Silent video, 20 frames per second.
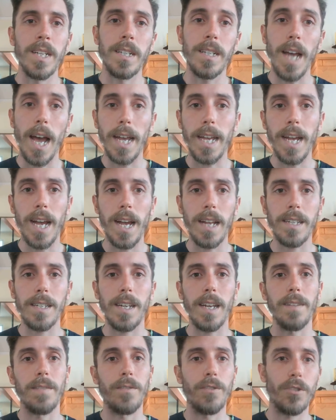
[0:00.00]
Dicots
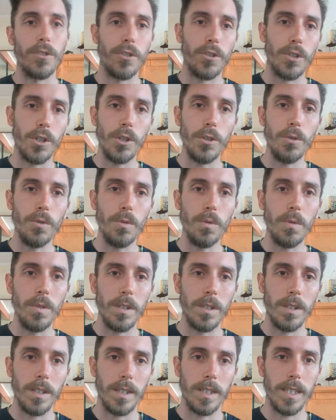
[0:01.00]
have 2
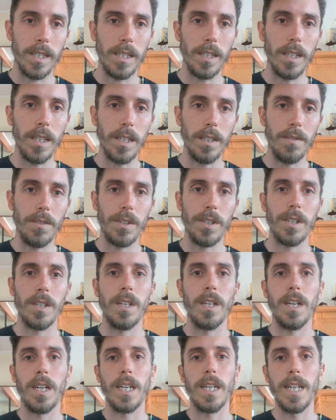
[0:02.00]
seed leaves,
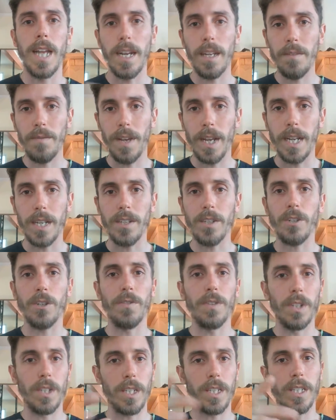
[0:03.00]
netted veins. So
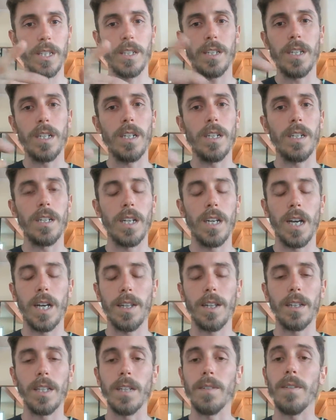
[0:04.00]
if you look at
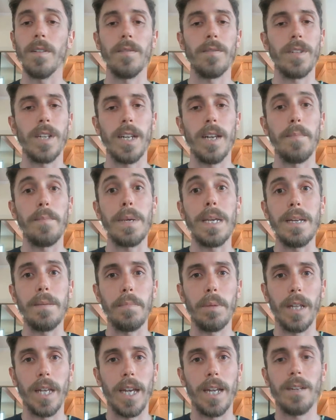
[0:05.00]
the leaf of, say, a bean
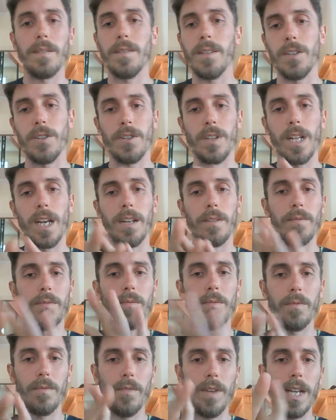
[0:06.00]
plant, there's a lot of
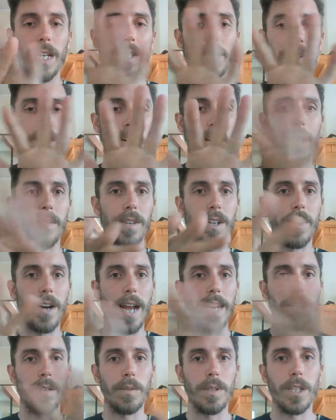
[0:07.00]
veins that are kind of
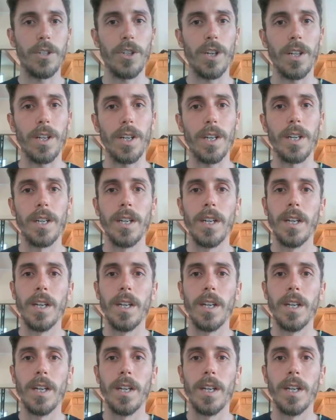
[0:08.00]
interacting with each other.